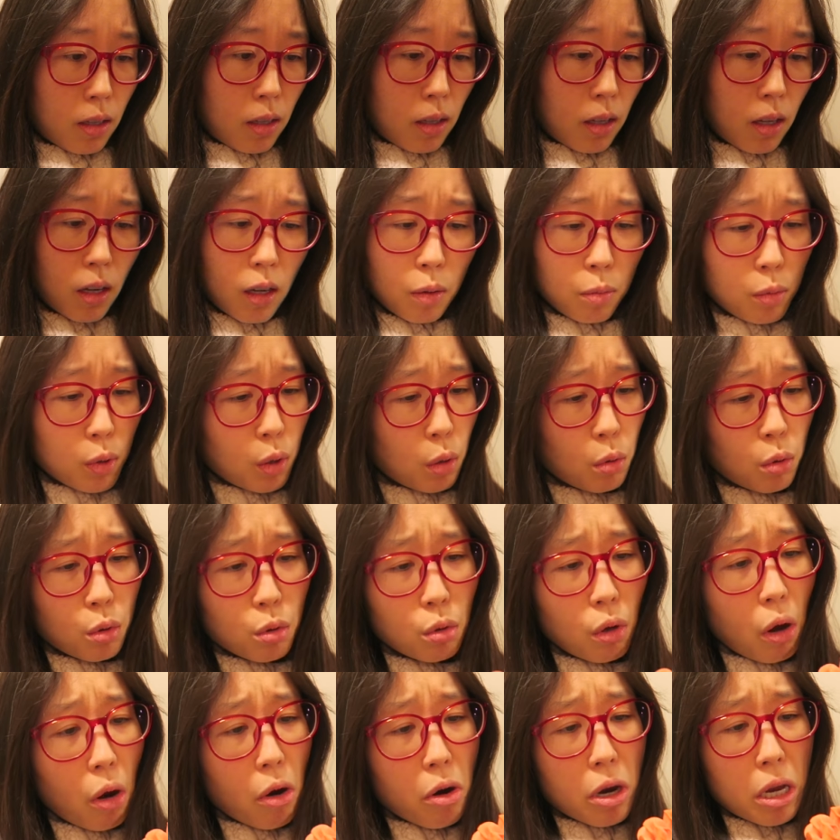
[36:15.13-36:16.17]
I'm so
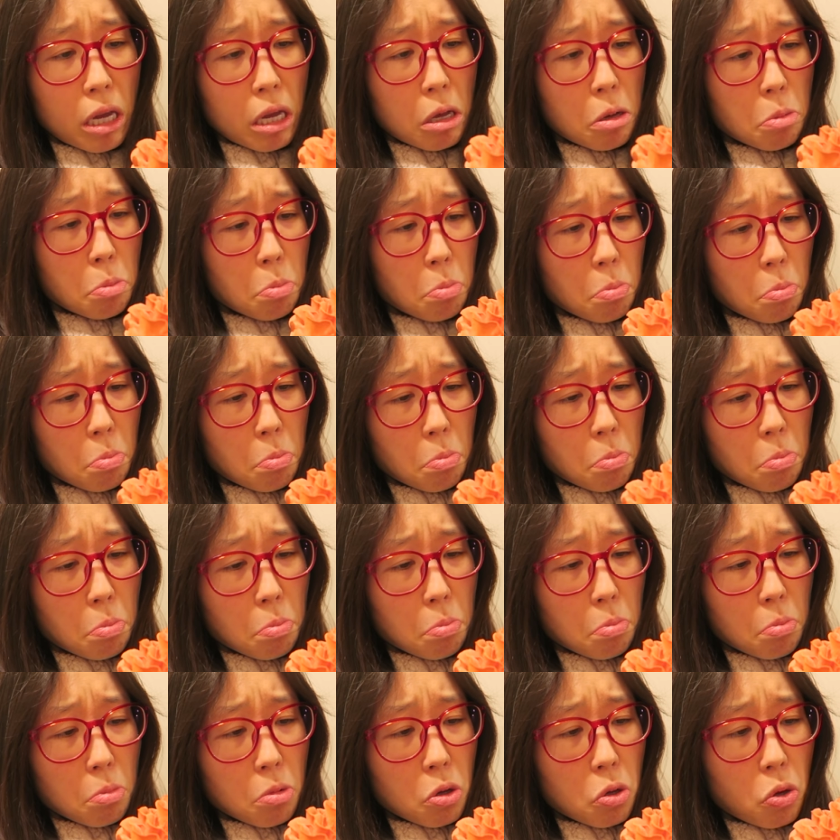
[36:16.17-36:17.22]
sorry.
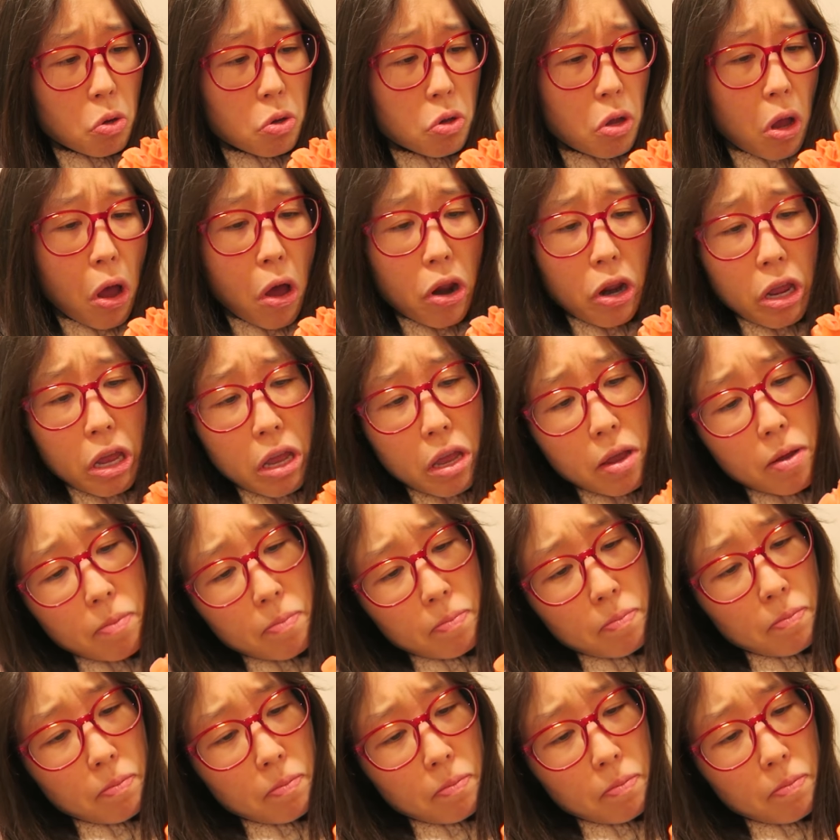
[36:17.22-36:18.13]
So sorry.